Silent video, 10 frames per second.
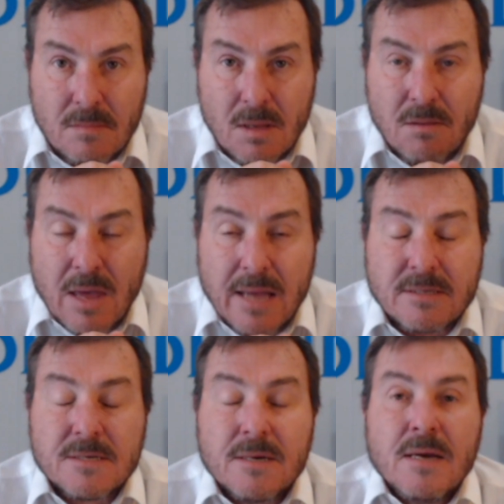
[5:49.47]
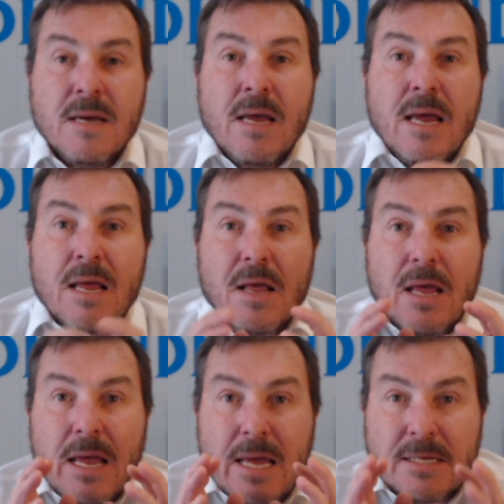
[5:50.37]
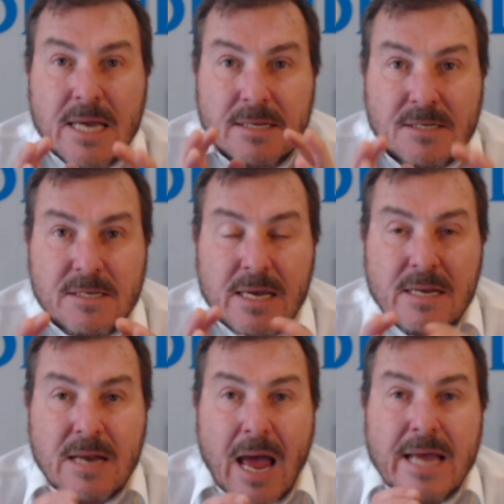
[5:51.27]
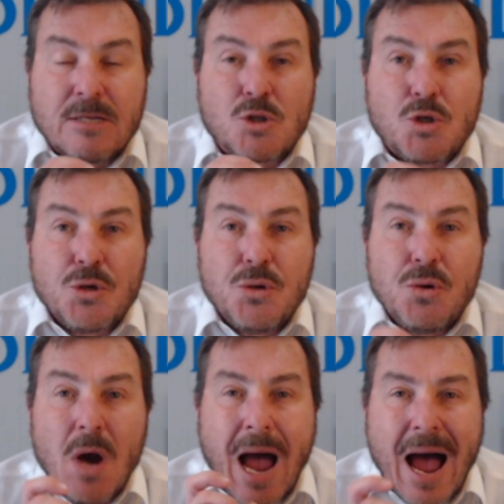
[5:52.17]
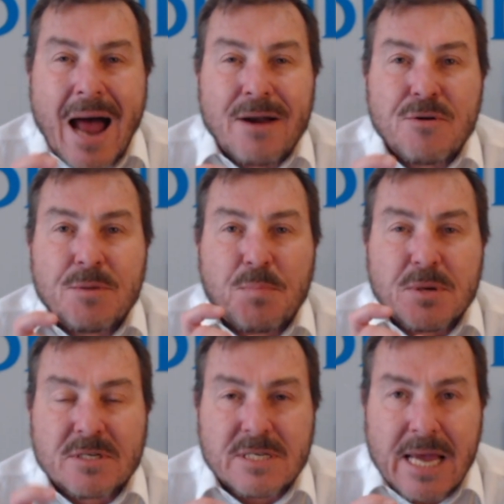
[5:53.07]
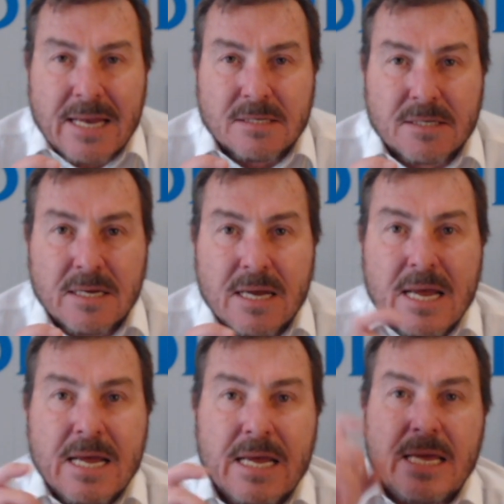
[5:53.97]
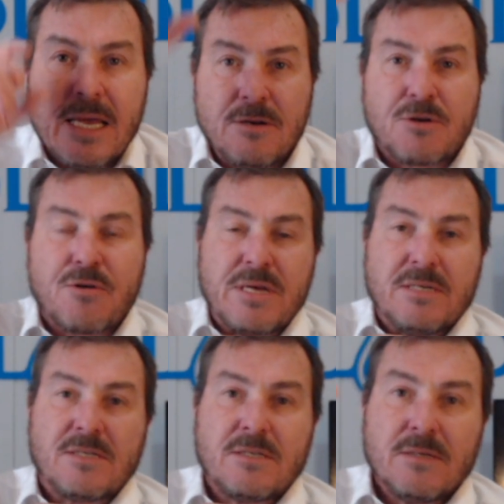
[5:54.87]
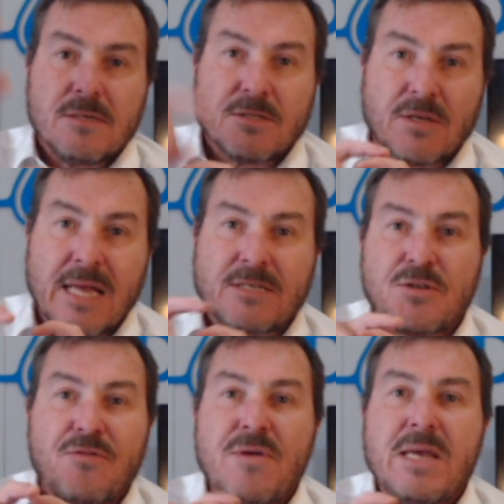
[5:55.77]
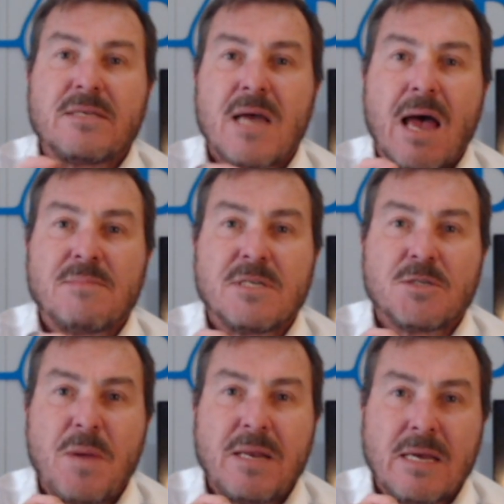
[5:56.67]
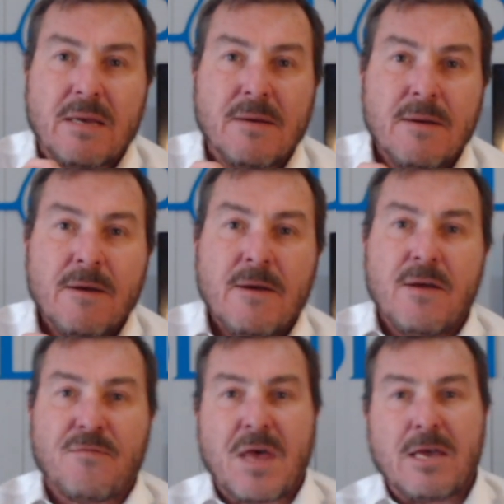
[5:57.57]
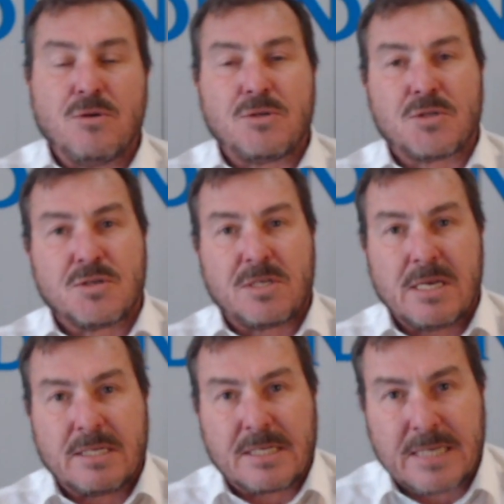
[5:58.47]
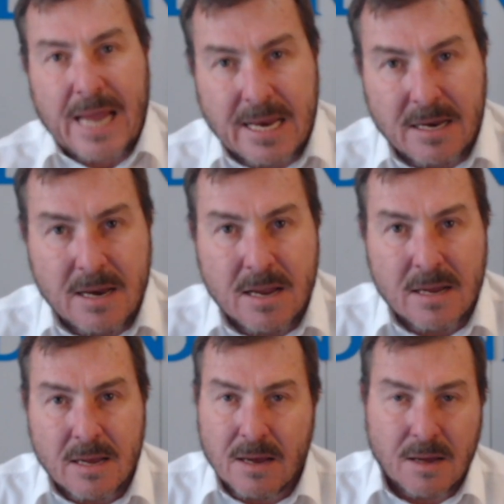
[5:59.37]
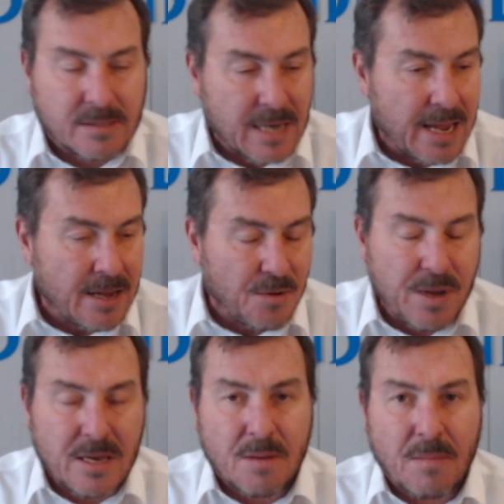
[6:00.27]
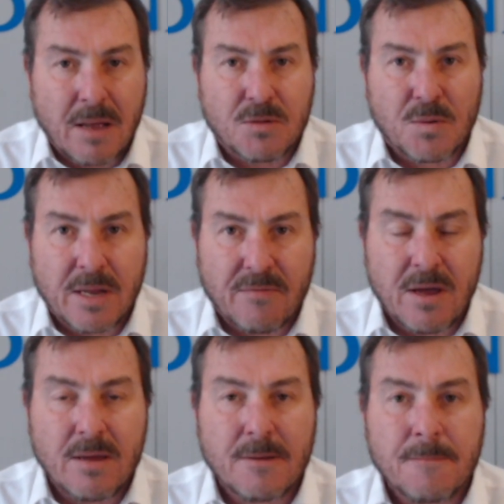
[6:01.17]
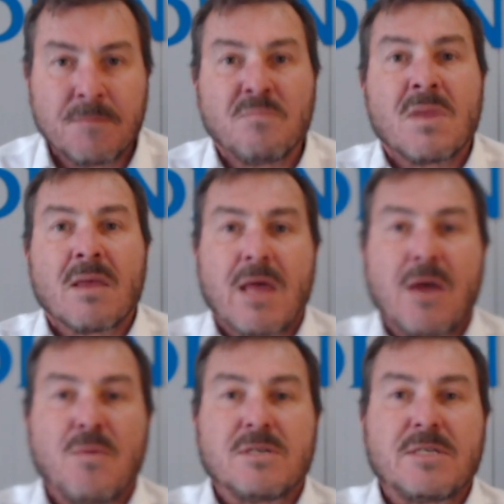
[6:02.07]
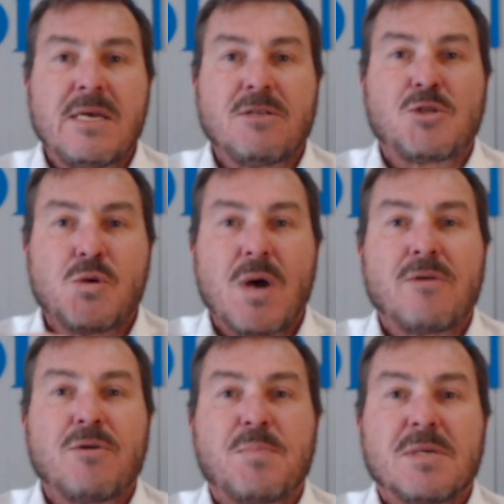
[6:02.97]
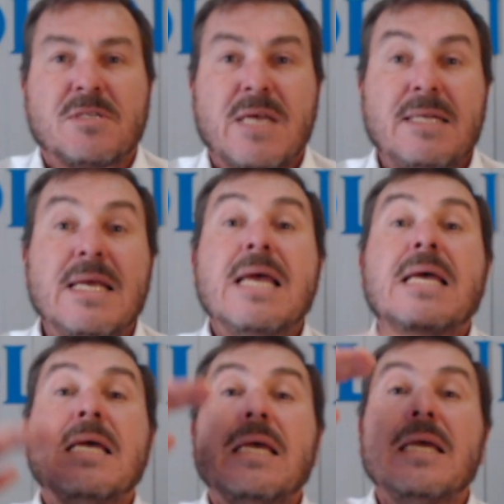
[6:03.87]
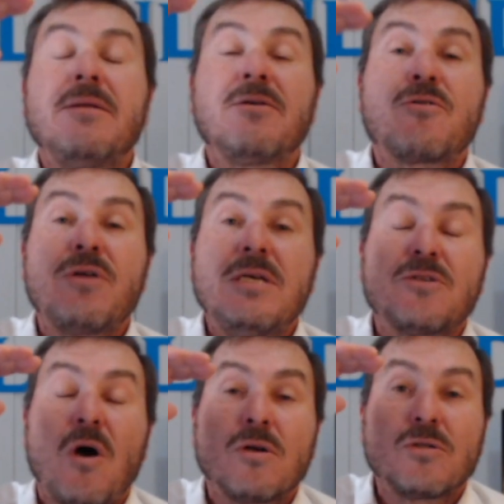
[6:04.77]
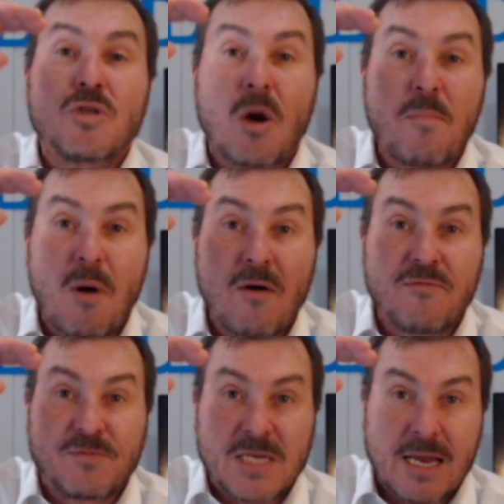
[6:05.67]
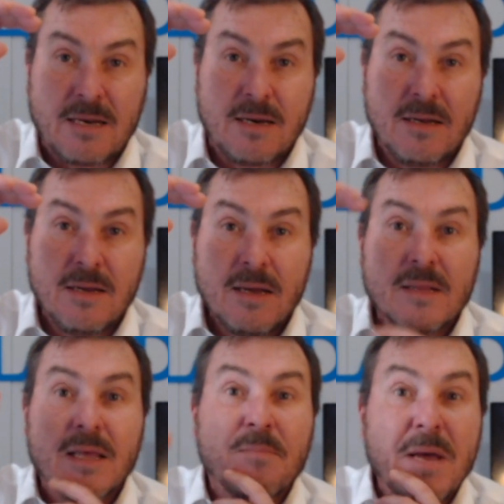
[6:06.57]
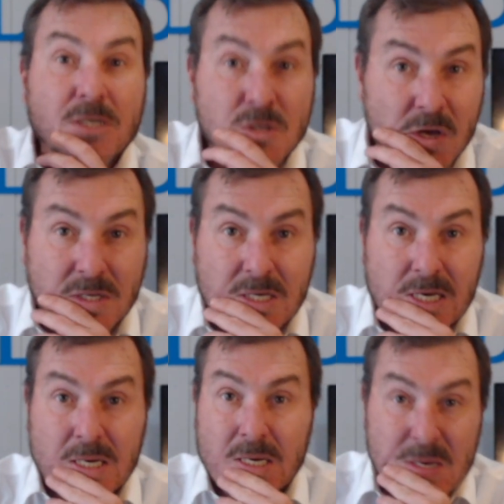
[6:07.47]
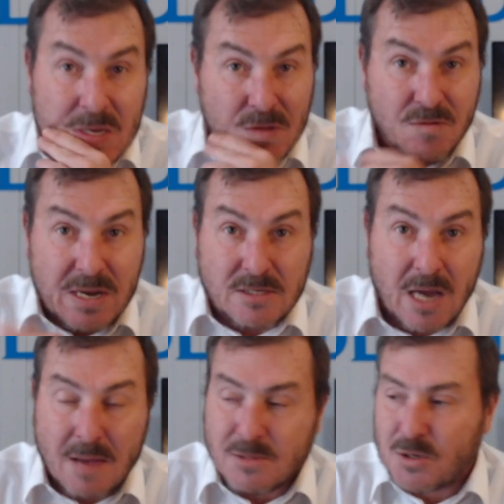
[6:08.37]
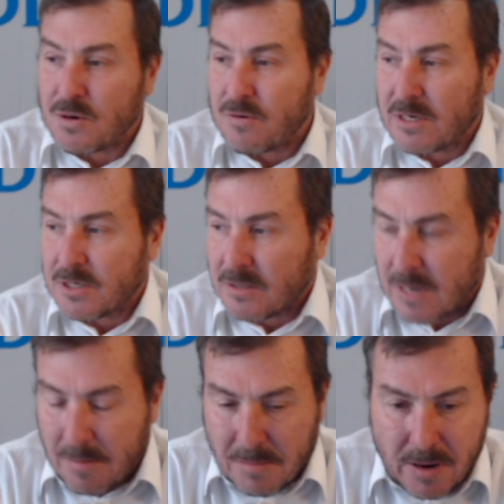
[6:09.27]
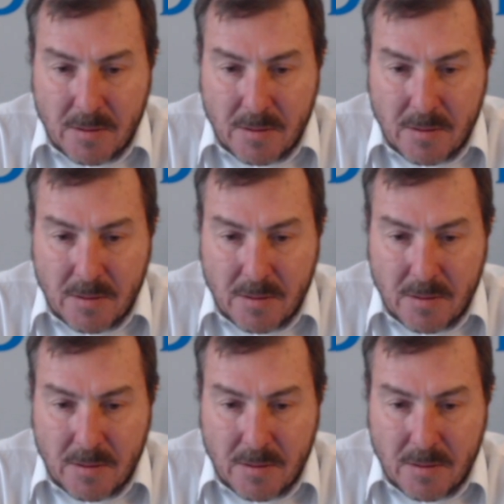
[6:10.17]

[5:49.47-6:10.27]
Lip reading: that it had seen a 200% increase. So that's 3 times as many. If they used to see 10 a day, a week, a month, whatever, they were seeing 200% increase on top of 10. That makes 30. 3 times your original number.